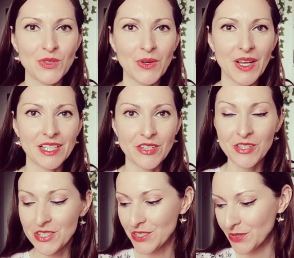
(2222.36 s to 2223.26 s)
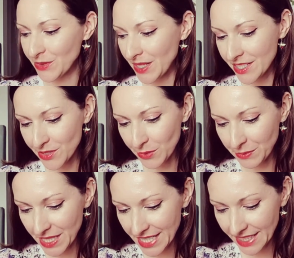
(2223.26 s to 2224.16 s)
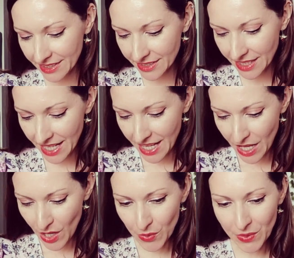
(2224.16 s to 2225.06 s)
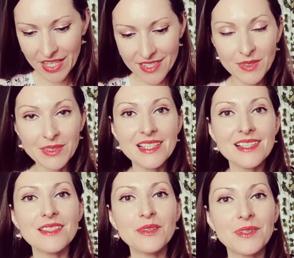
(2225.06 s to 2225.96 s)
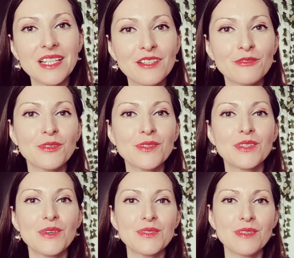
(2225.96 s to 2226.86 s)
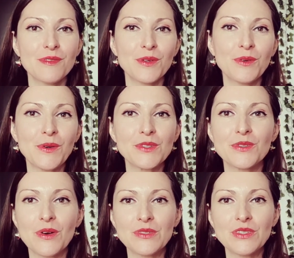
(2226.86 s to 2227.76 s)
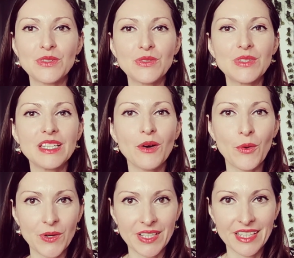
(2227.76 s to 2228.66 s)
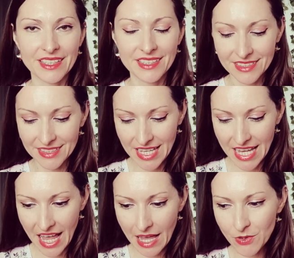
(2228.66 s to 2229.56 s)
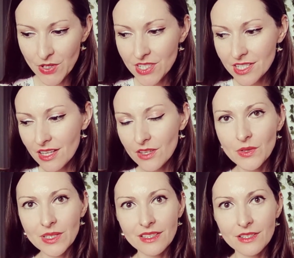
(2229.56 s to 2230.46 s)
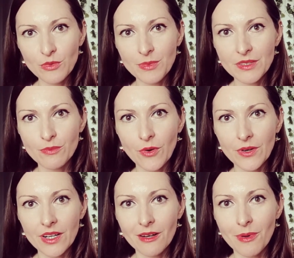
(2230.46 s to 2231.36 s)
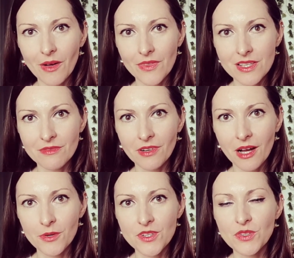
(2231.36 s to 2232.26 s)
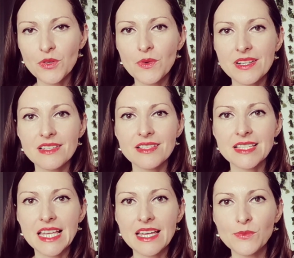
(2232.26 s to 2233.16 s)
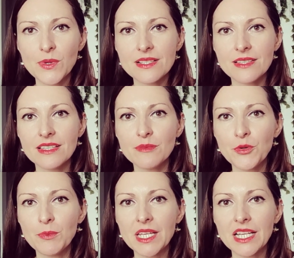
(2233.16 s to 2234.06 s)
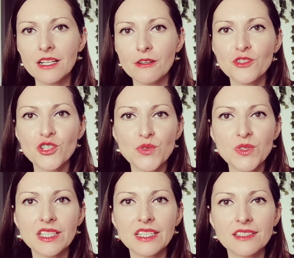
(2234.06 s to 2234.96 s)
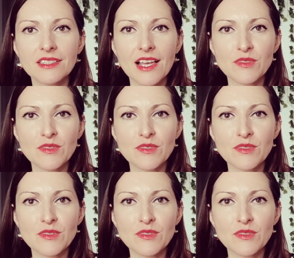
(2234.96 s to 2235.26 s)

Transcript: into your energy to create your reading. Okay, so this is a reading for those of you who are drawn to the orchid. I'm going to tell you a little bit more about this flower so you understand what is the deeper meaning of choosing it